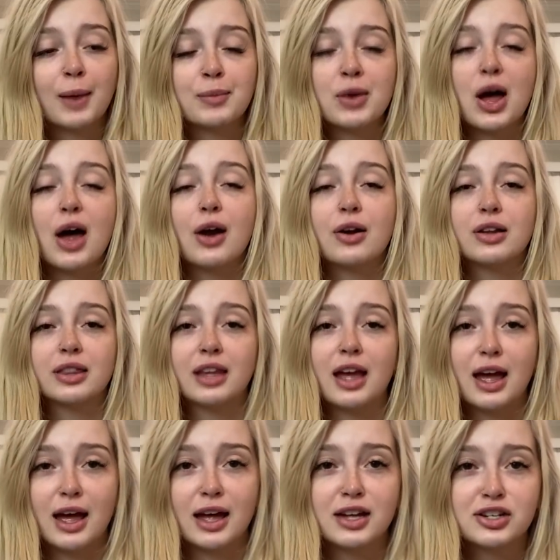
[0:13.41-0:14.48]
I'm not on
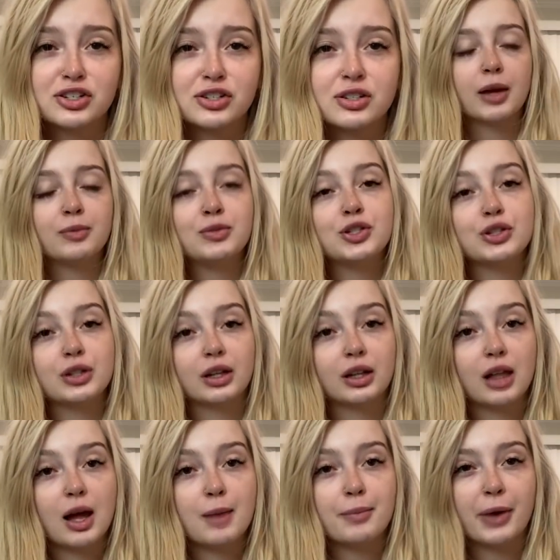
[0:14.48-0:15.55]
the edge. I'm doing a
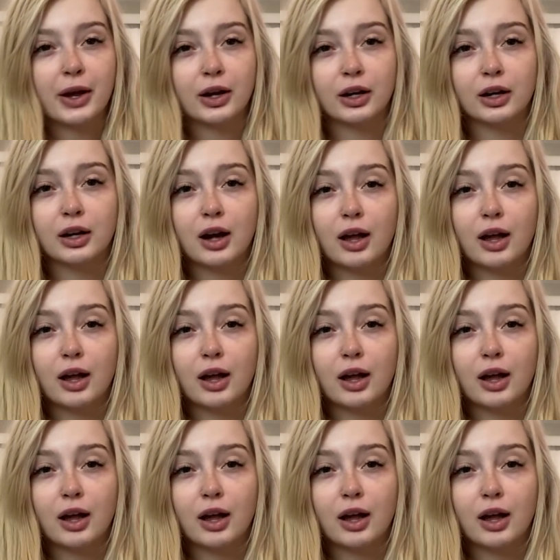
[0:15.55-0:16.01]
lot better.